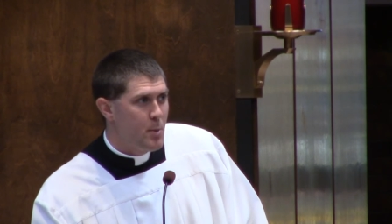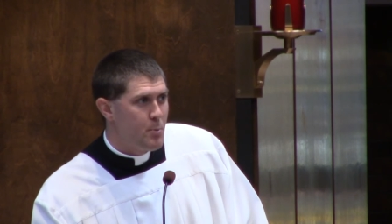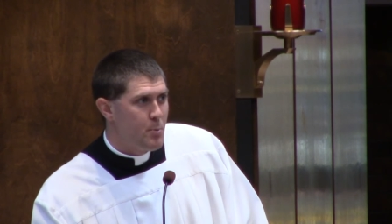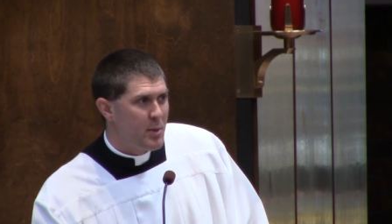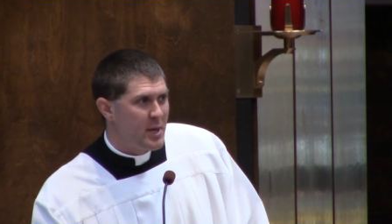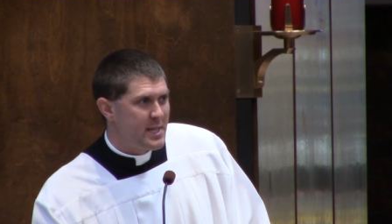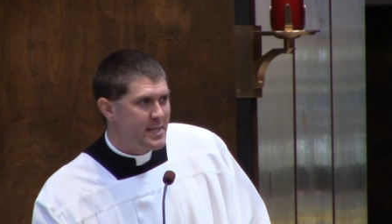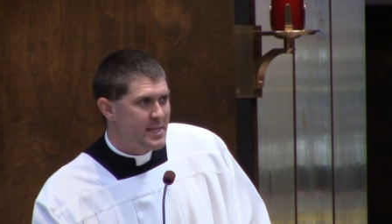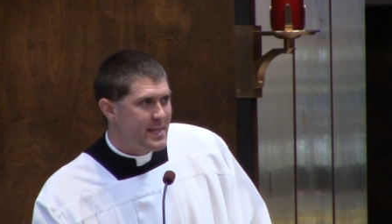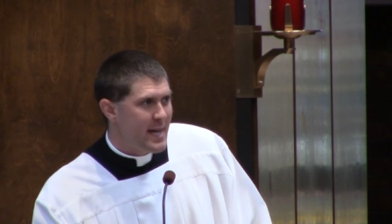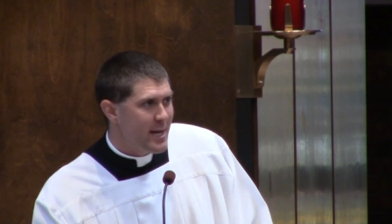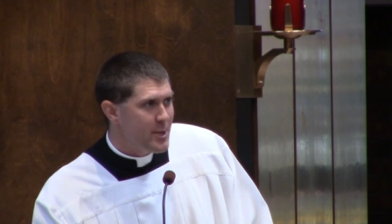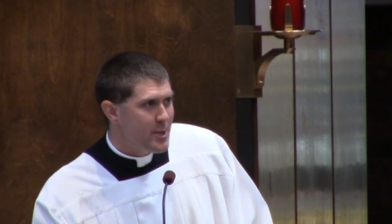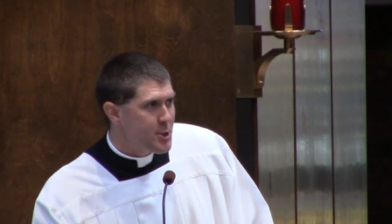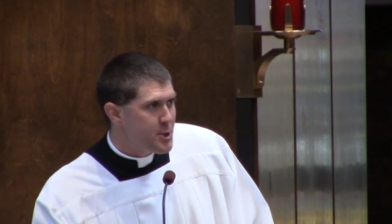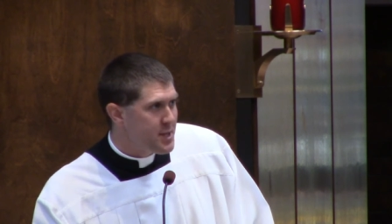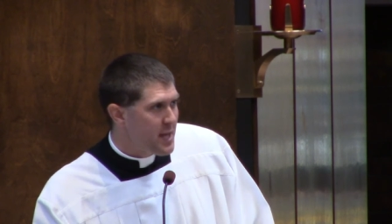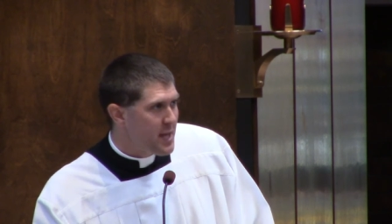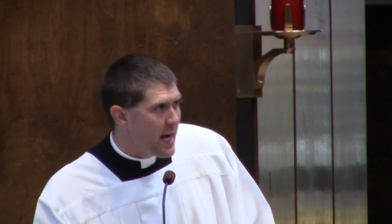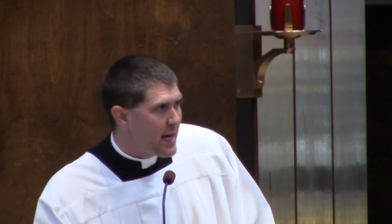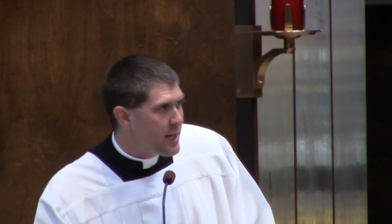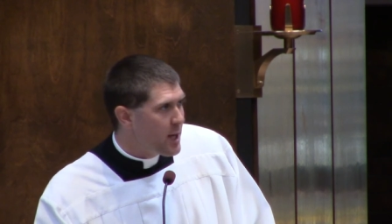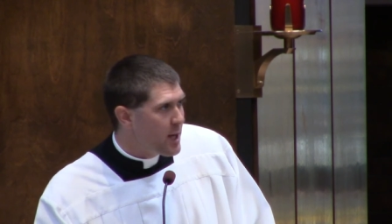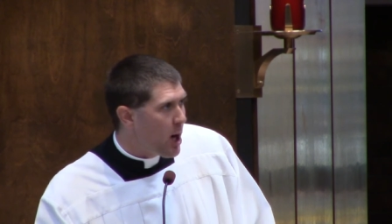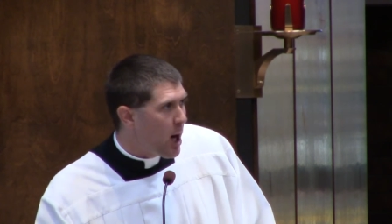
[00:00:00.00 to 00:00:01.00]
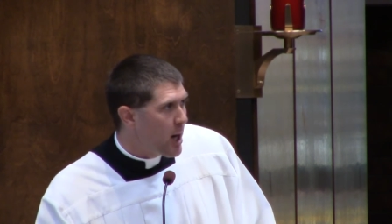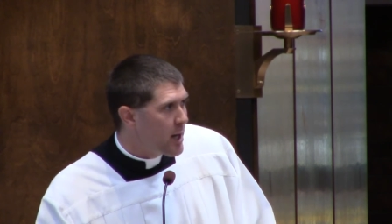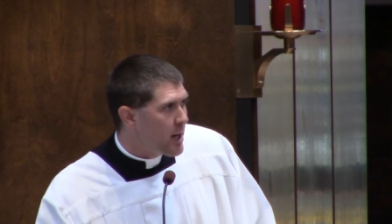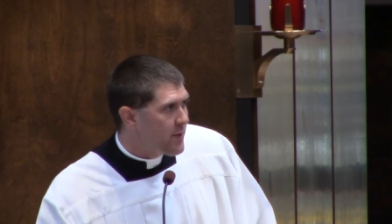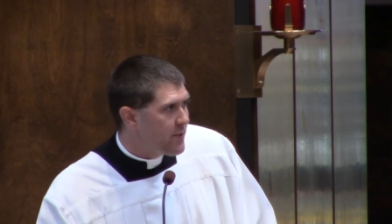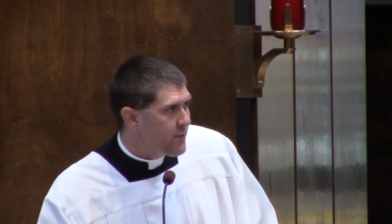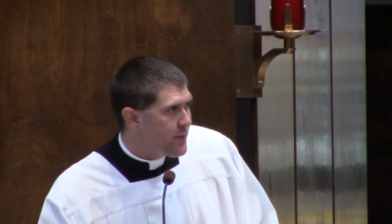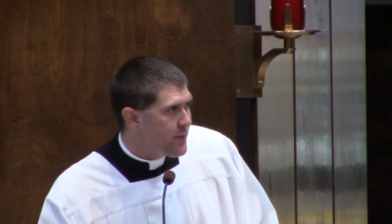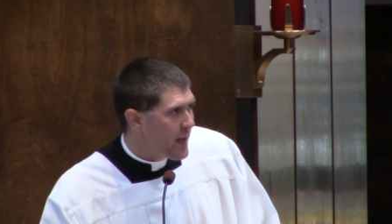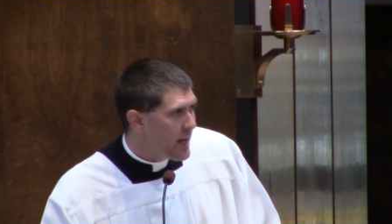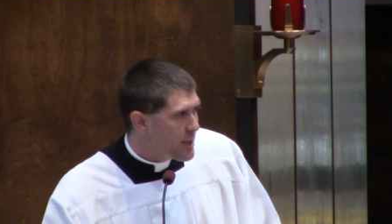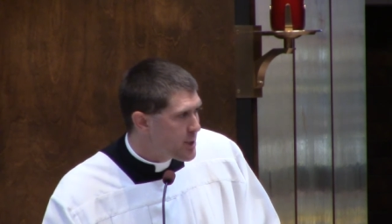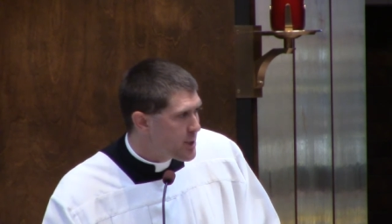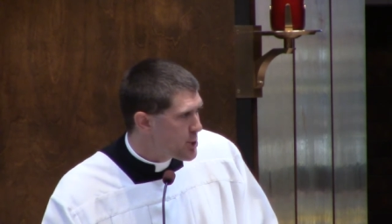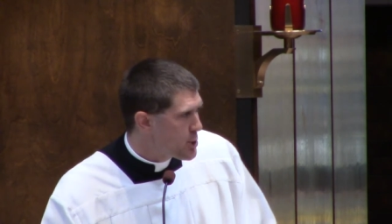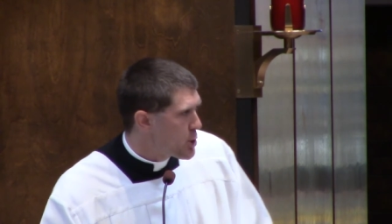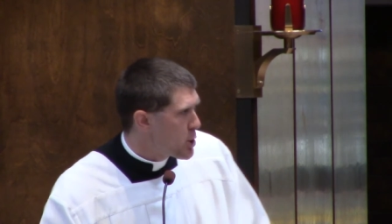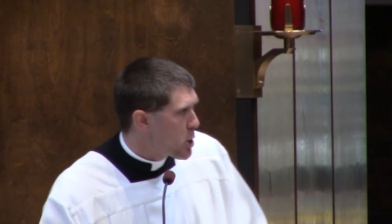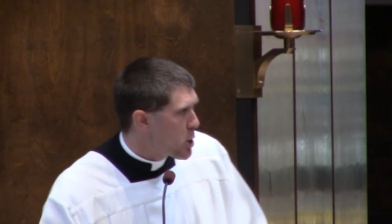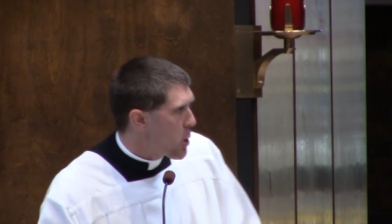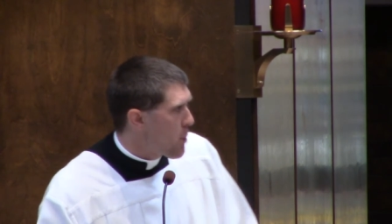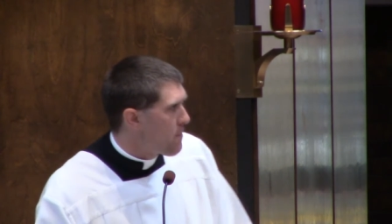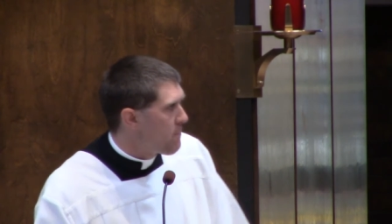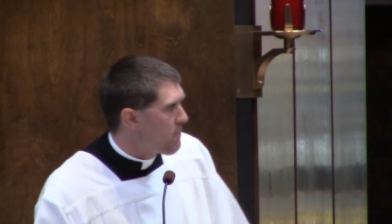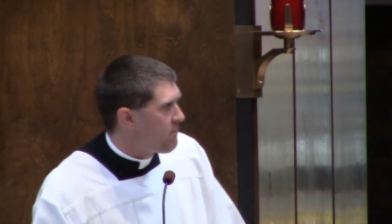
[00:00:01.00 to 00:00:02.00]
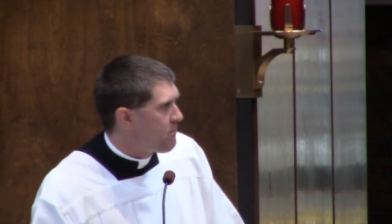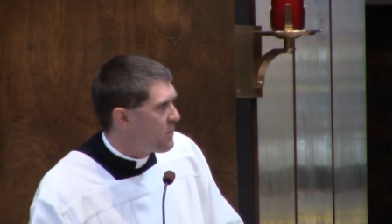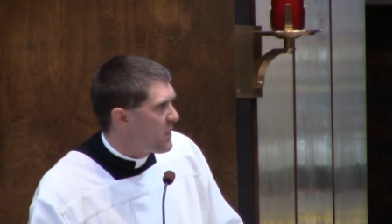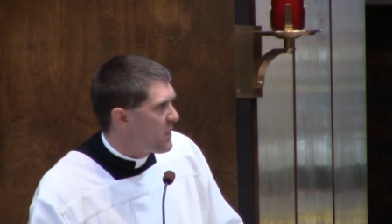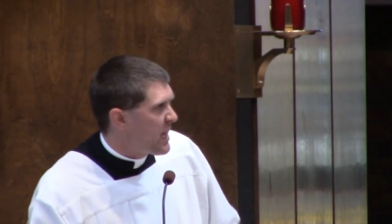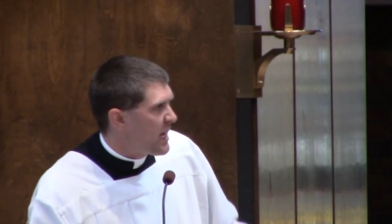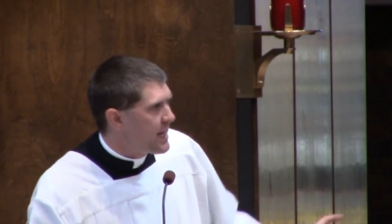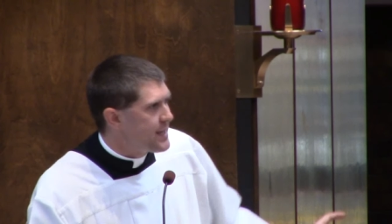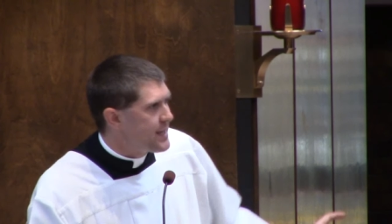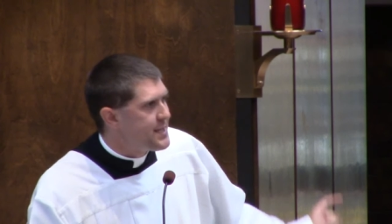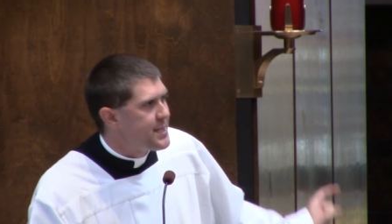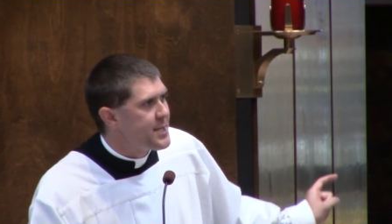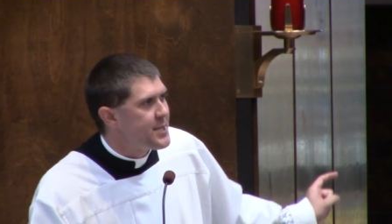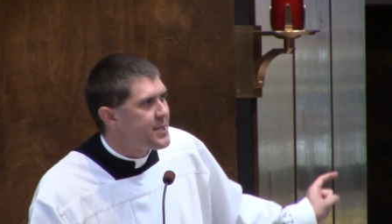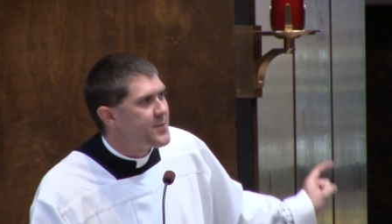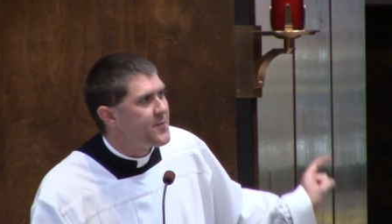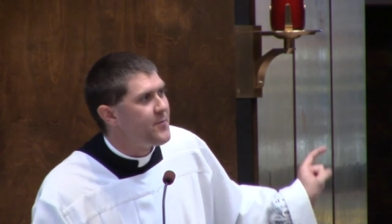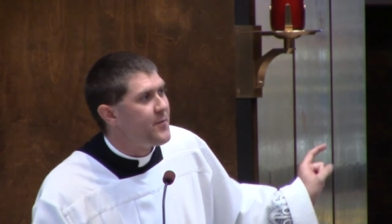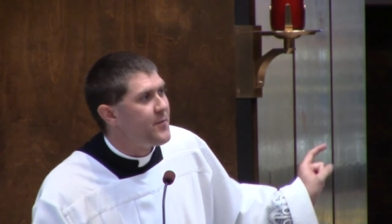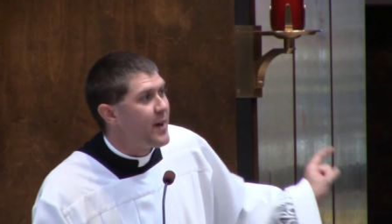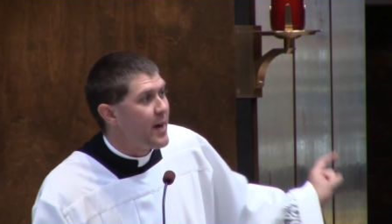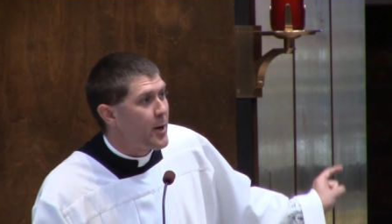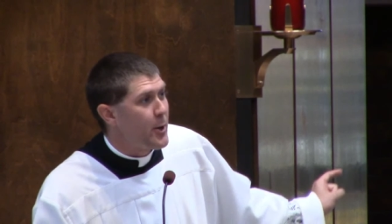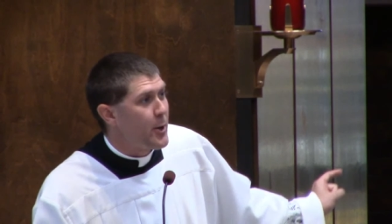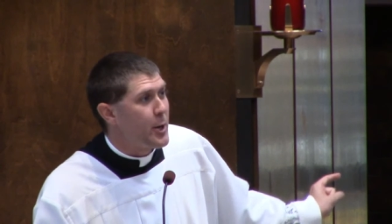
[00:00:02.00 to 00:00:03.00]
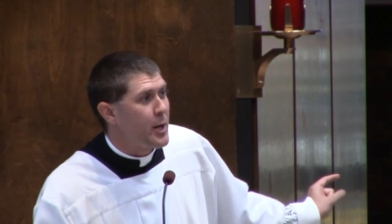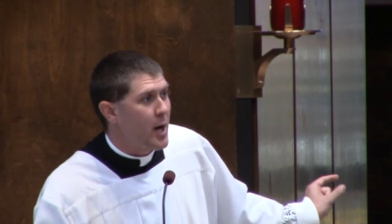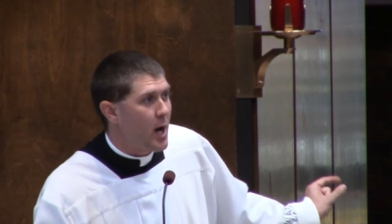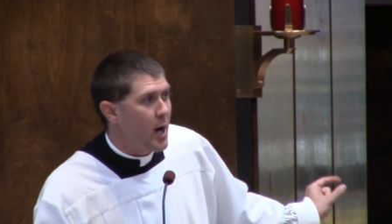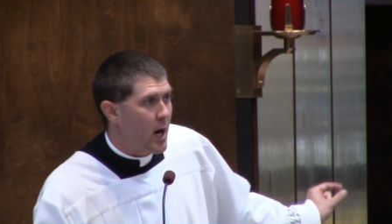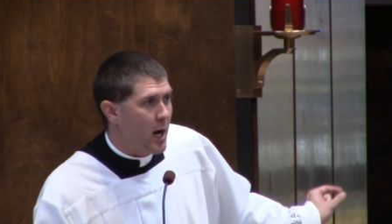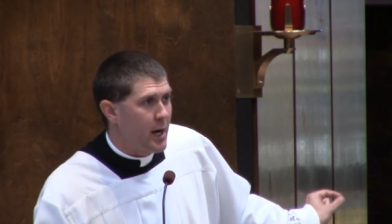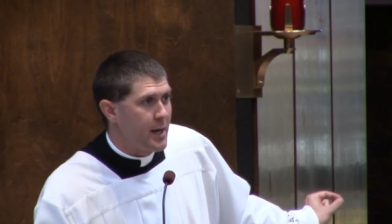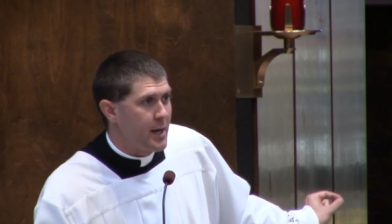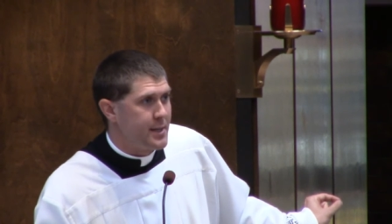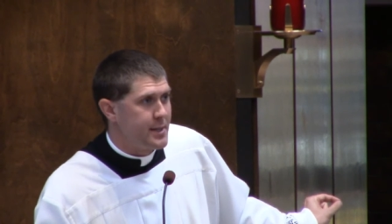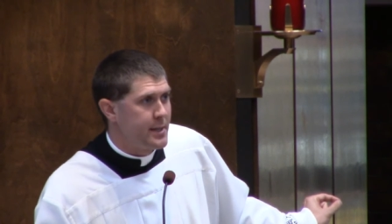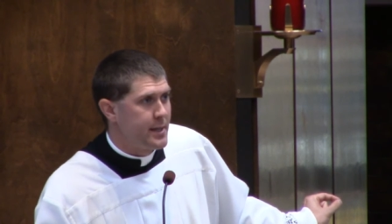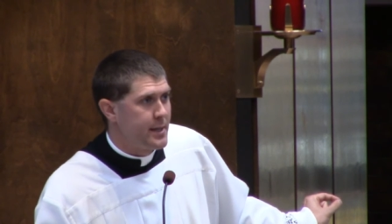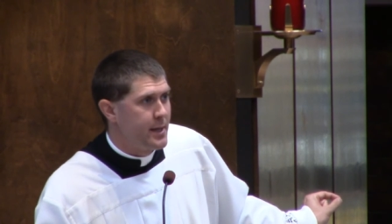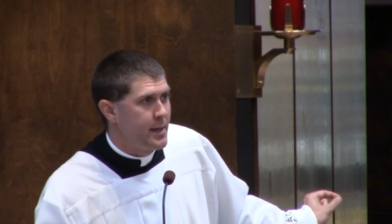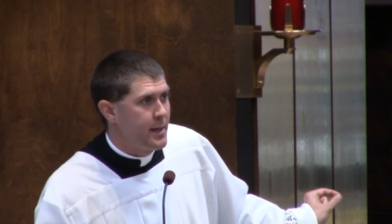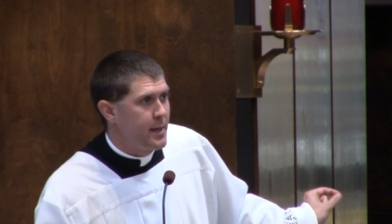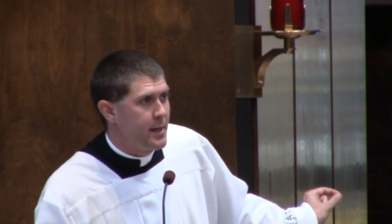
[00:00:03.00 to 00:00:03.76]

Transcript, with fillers: But it's not just any heart of flesh, it's His very heart